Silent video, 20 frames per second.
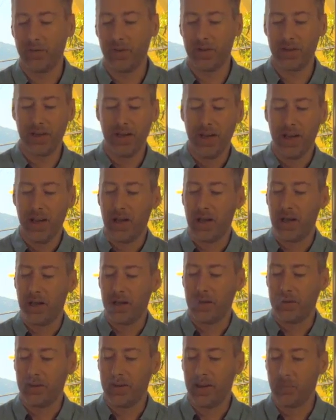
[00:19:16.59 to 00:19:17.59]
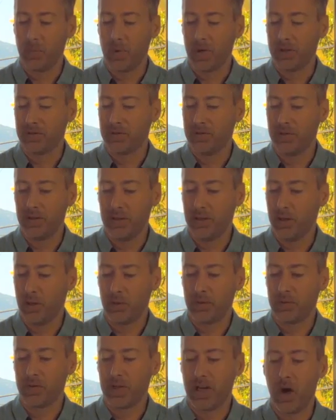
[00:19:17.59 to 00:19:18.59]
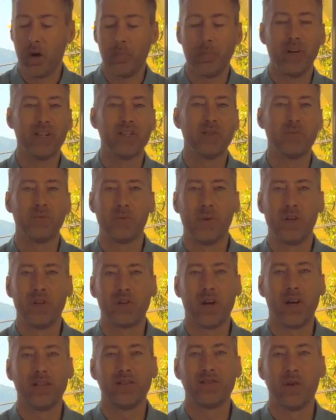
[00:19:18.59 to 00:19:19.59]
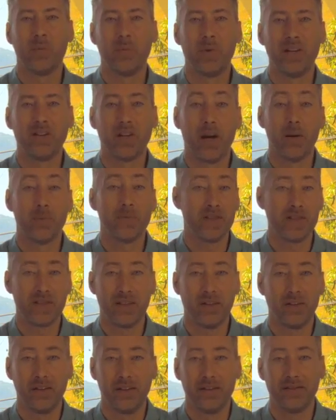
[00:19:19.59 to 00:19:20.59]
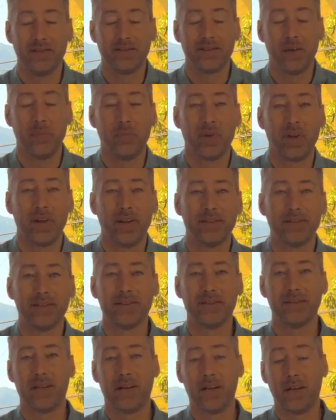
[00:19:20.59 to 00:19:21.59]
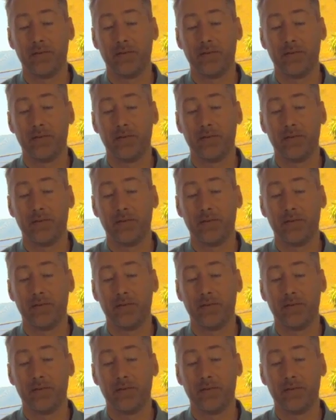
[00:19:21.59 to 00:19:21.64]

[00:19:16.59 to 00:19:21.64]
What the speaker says: And then we, you know, communism's been tried so many times and still is in some places.